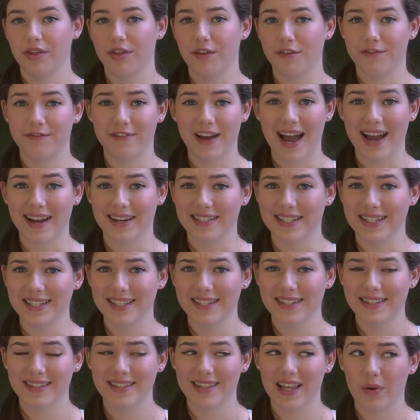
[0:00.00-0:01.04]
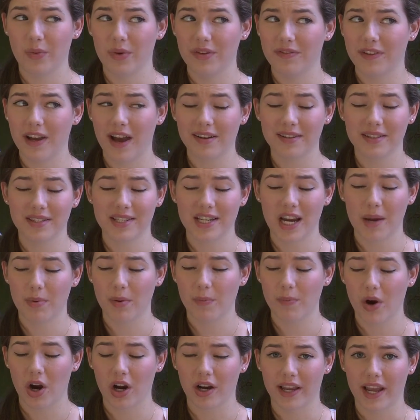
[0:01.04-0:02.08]
The fact is that we've got to step
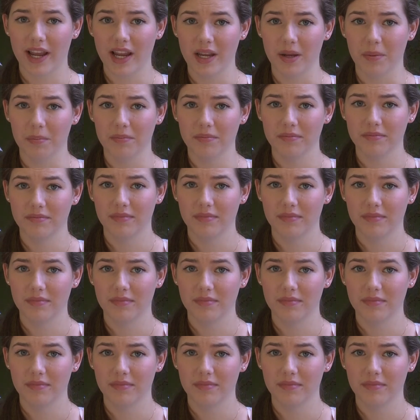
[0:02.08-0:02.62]
up our game.